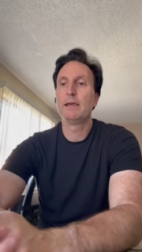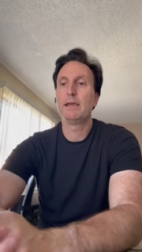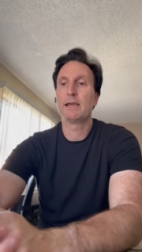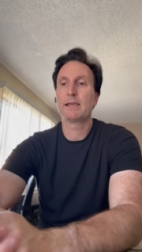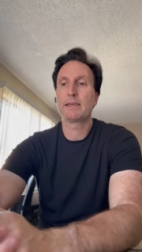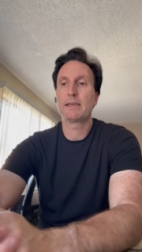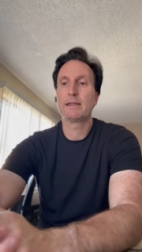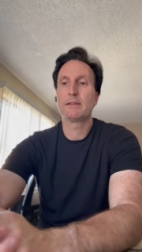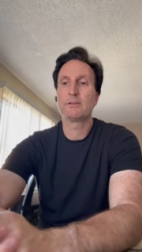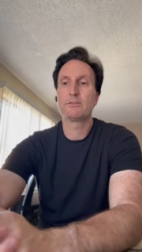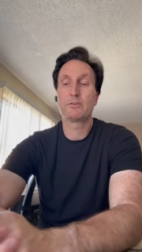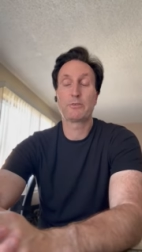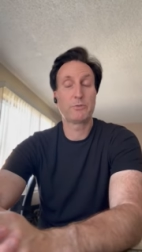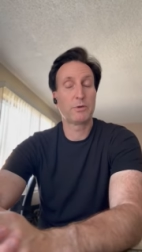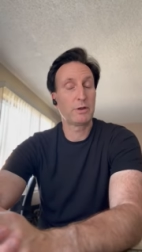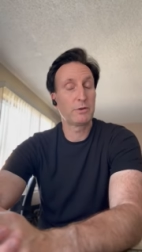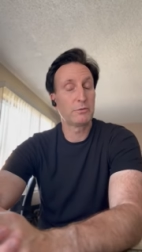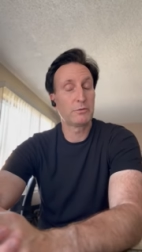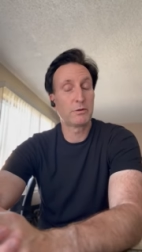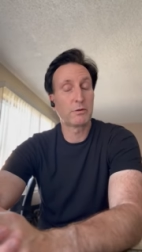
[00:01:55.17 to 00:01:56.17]
Again, as a
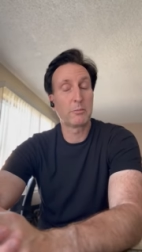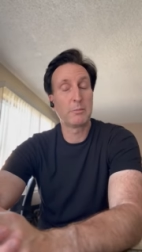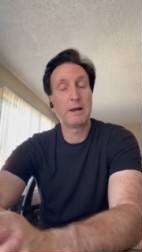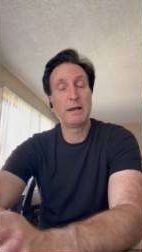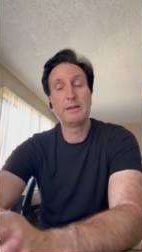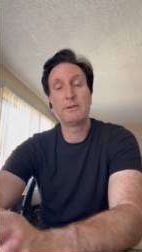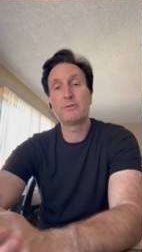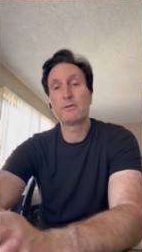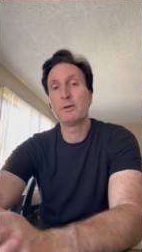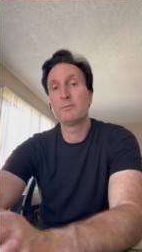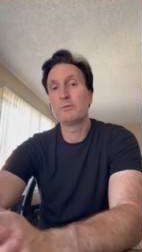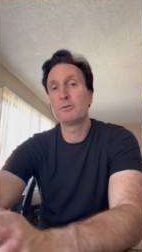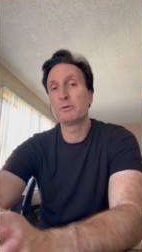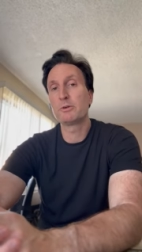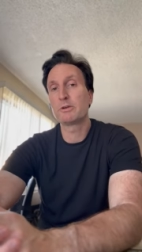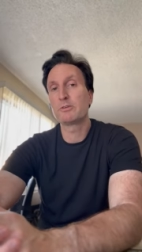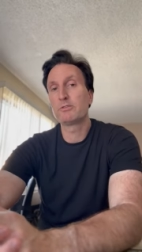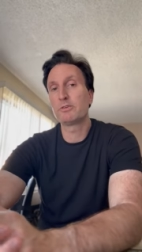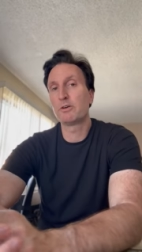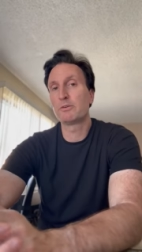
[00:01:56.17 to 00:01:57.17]
friendly reminder, I'm
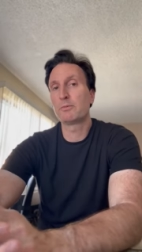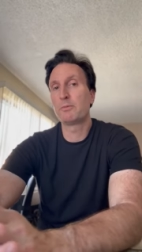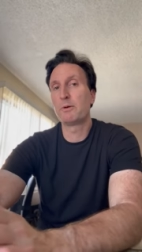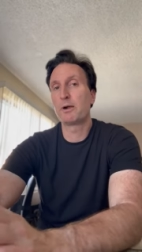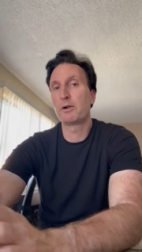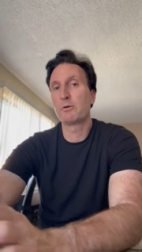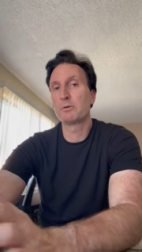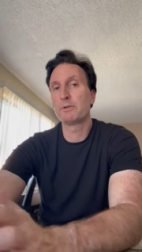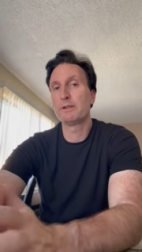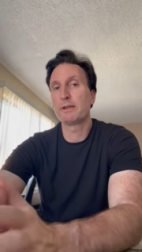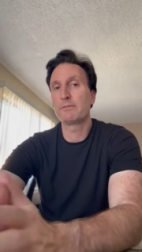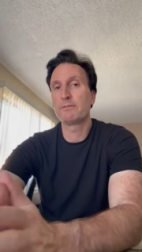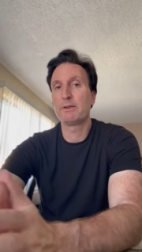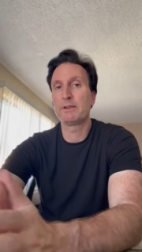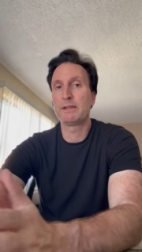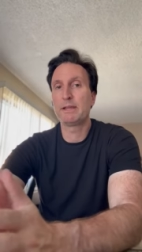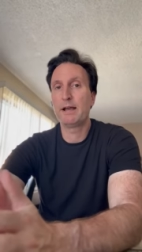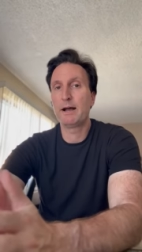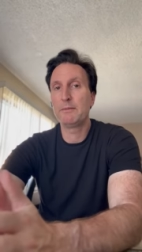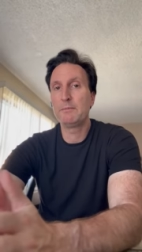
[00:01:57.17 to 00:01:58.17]
doing a show tomorrow with Nick
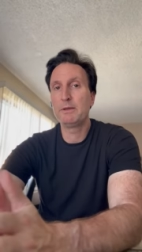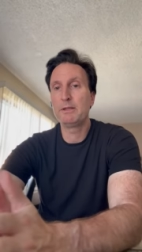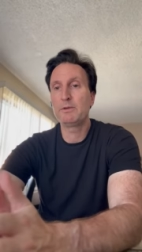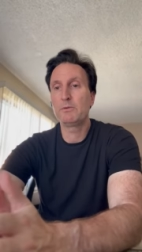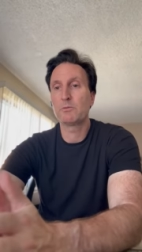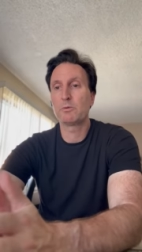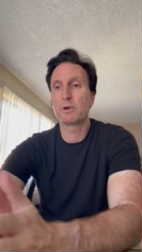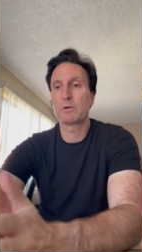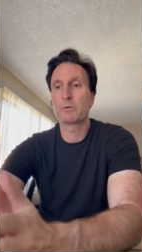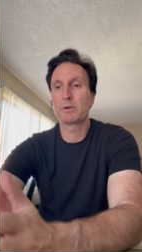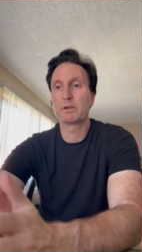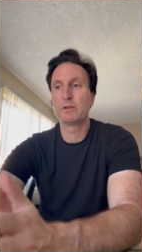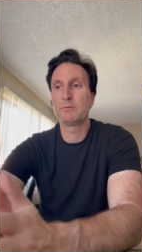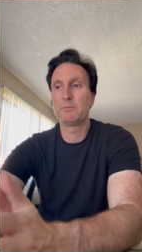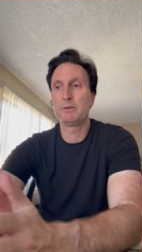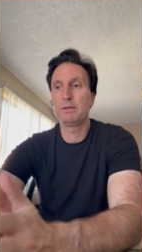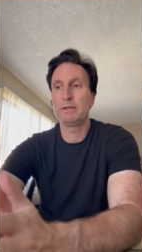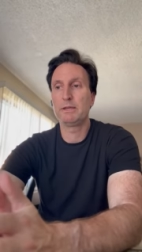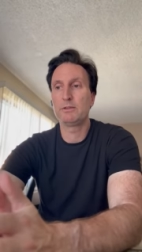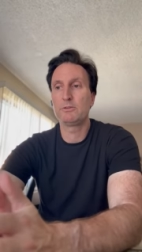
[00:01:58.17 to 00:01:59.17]
Veniamin, where we're going to
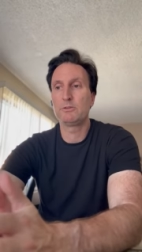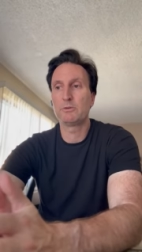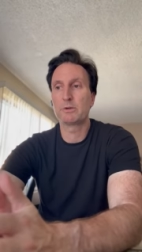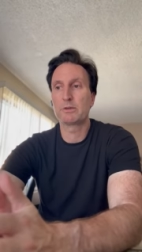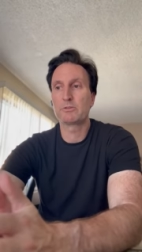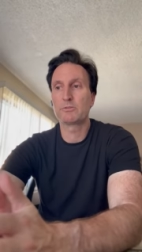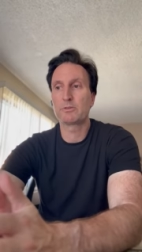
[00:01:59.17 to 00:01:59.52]
be doing